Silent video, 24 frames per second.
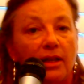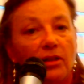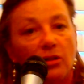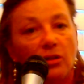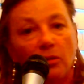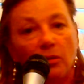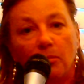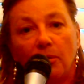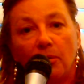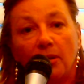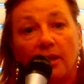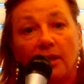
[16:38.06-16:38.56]

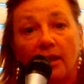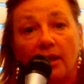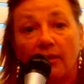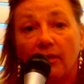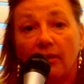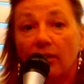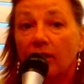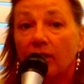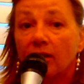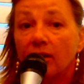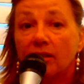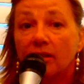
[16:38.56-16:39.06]
2-point down the
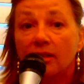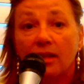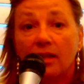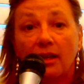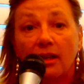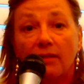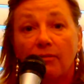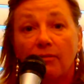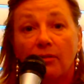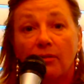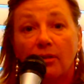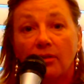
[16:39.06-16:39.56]
long
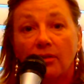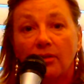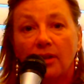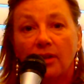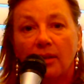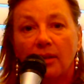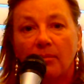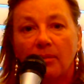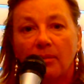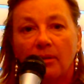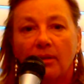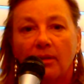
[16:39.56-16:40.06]
side, for
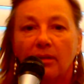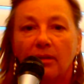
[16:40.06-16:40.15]
example,